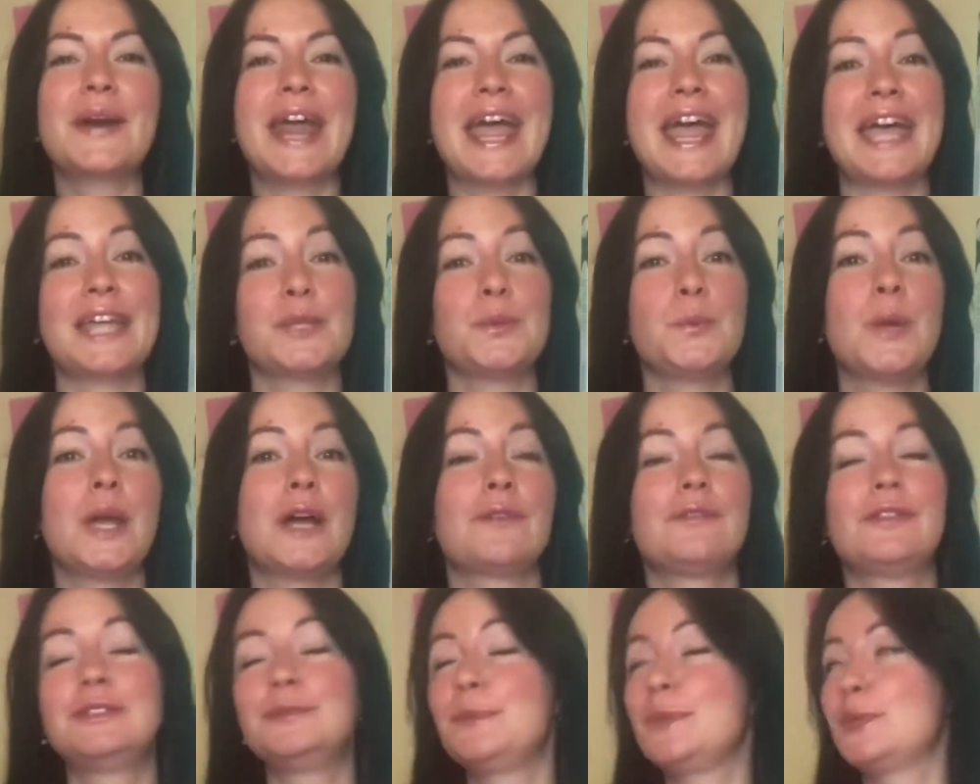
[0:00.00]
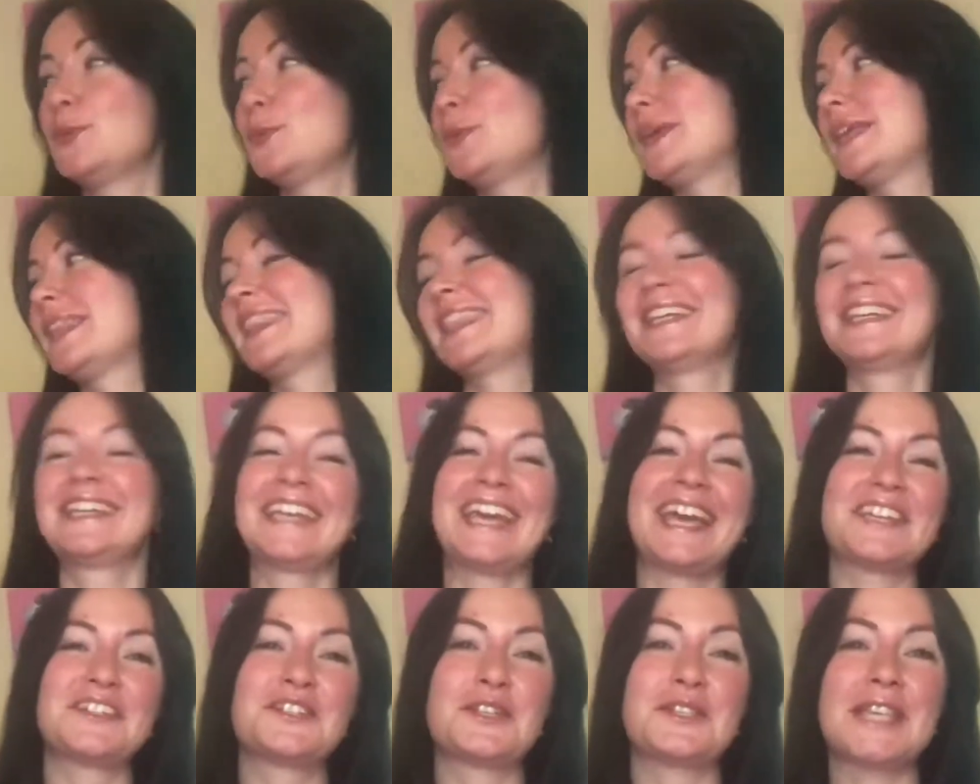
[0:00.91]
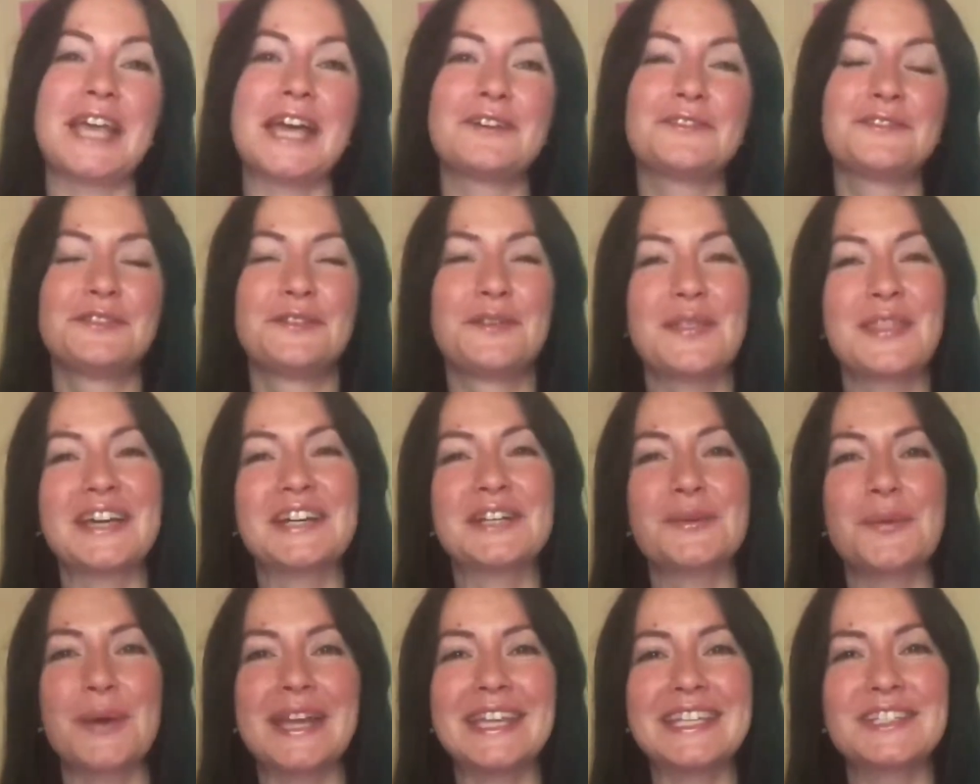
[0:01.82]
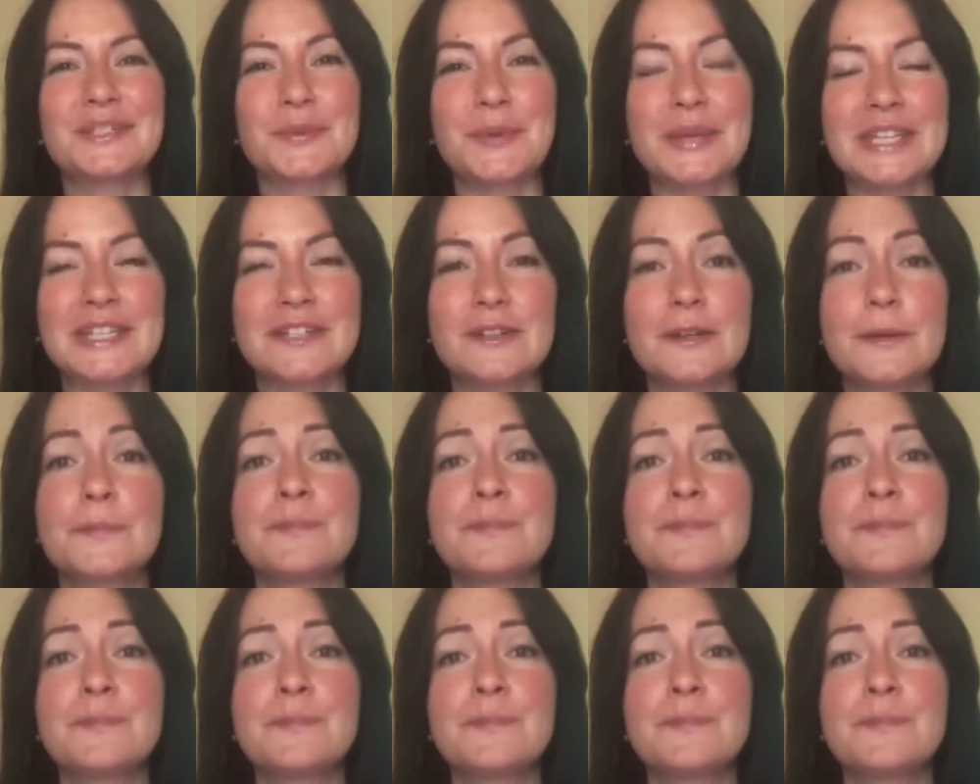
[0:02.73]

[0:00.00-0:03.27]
and we are filming with Cat Joseph, the great reader.